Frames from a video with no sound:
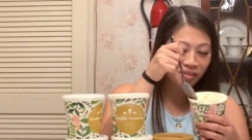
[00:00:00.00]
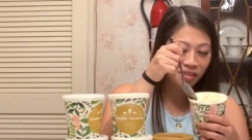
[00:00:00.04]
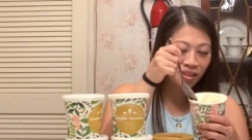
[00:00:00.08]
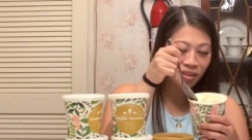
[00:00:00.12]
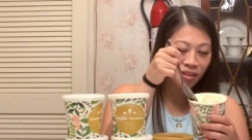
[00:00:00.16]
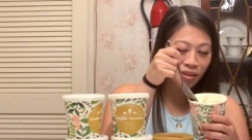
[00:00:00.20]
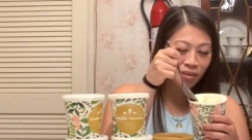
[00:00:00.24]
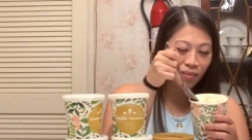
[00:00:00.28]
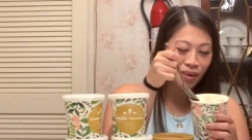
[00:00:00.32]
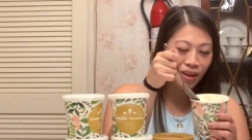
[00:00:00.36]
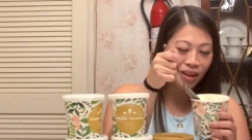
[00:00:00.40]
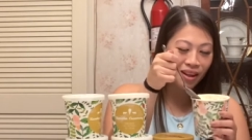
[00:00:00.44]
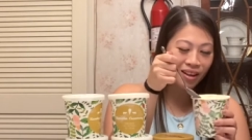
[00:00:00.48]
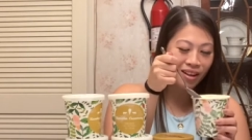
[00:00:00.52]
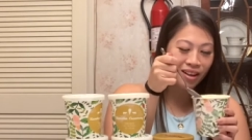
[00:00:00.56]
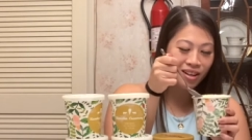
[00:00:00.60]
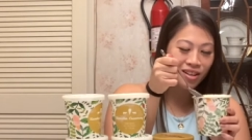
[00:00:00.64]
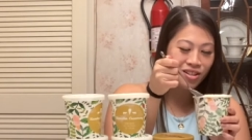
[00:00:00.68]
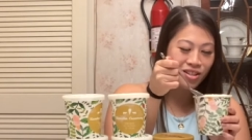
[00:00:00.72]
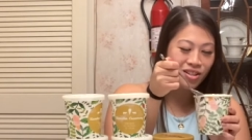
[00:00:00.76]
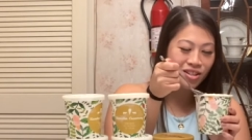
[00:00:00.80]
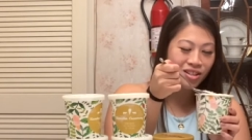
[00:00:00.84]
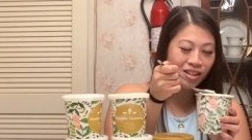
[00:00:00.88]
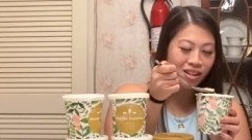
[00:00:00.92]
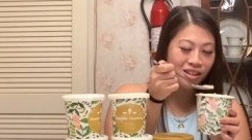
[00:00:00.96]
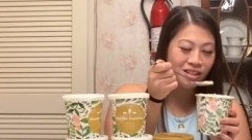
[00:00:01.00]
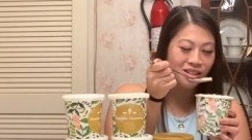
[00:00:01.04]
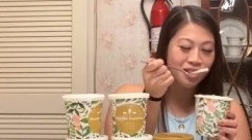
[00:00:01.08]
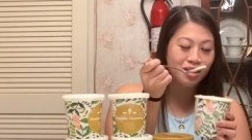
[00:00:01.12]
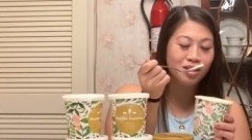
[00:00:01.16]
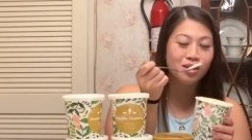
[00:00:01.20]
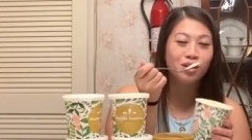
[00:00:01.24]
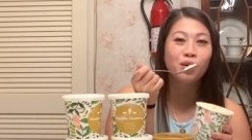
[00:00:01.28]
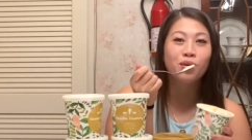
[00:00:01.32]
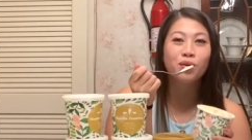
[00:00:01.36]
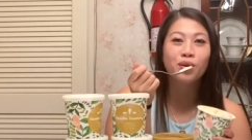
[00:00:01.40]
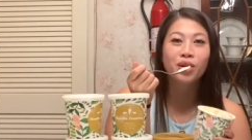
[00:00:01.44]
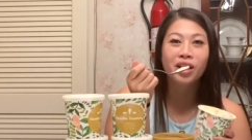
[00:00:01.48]
oh my gosh, that's
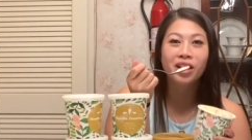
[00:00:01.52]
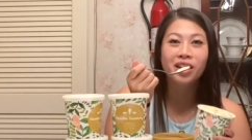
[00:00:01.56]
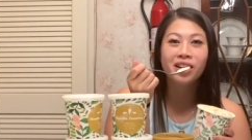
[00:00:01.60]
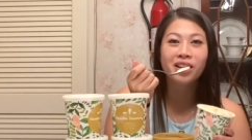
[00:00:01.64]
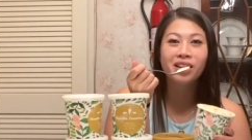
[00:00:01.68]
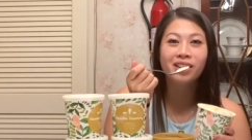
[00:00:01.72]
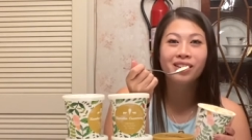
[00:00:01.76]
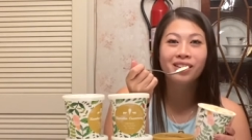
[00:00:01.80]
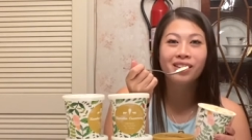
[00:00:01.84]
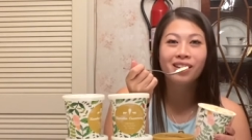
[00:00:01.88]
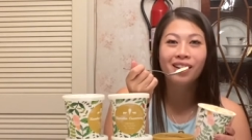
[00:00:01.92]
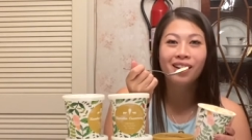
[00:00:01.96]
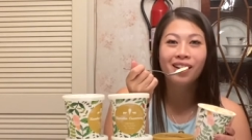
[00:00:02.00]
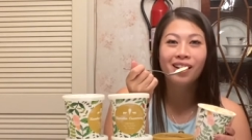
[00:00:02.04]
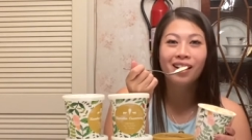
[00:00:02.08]
so good.